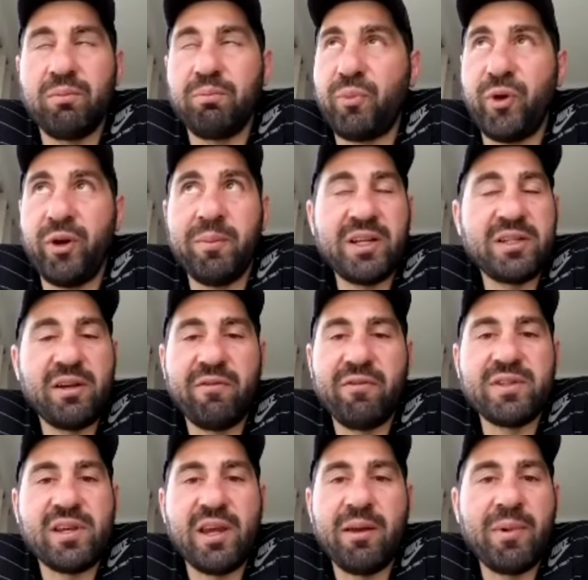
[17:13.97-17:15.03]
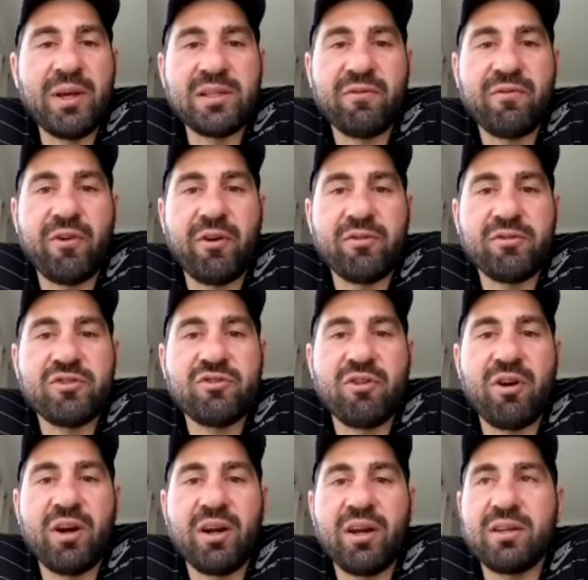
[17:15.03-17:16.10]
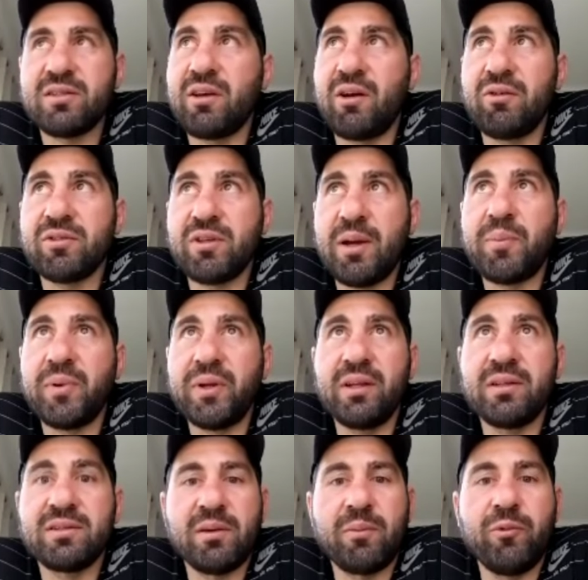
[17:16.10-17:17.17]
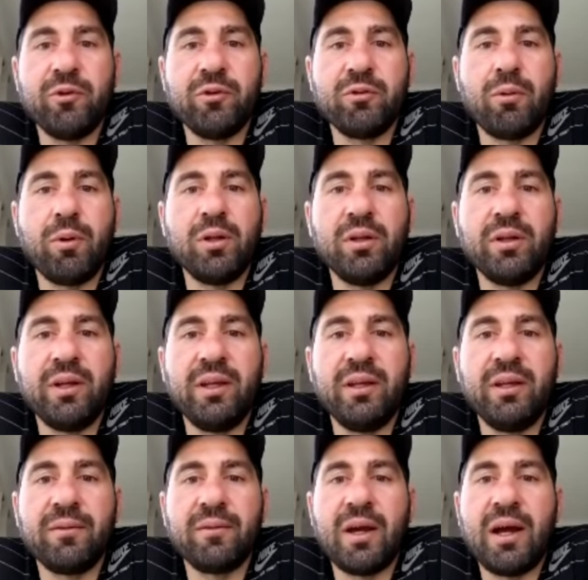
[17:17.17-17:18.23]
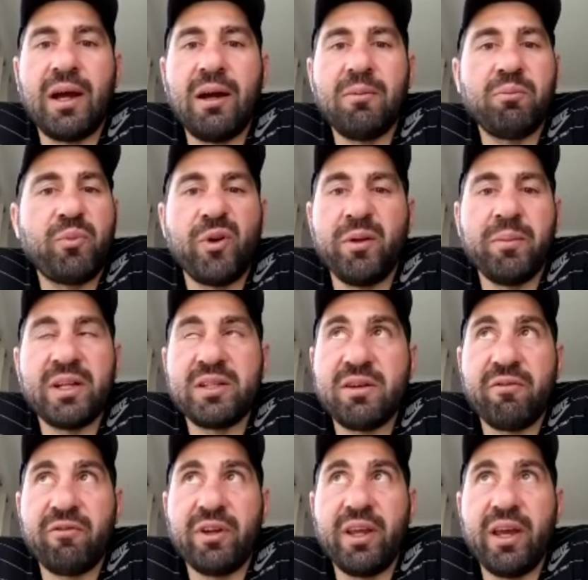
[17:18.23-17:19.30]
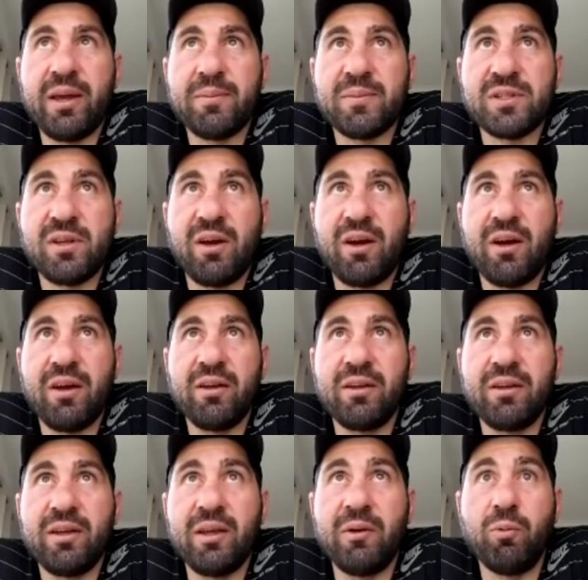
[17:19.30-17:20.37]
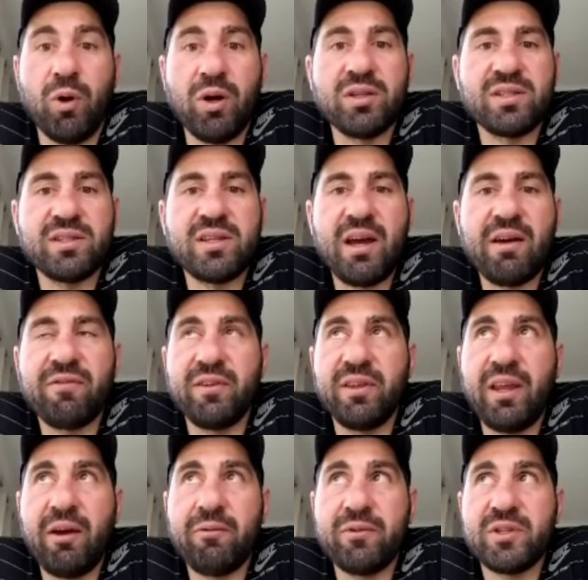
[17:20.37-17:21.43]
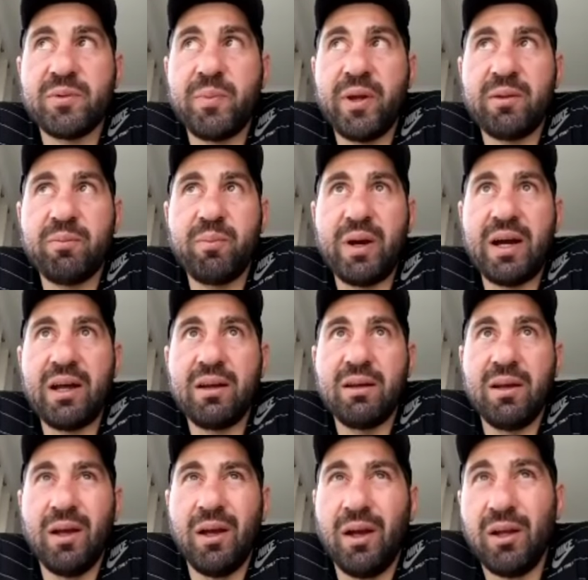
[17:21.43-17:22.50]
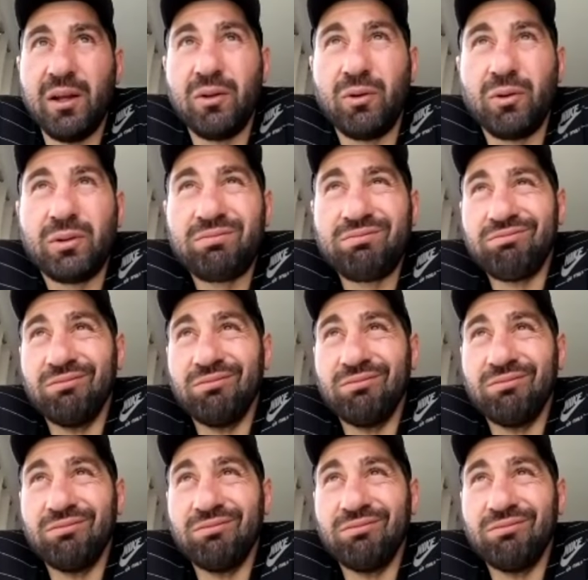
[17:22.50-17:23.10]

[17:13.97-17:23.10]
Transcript: pretty much every team has a foreign striker. So I was up against some real quality pretty much every game. So it was tough in that respect. But look,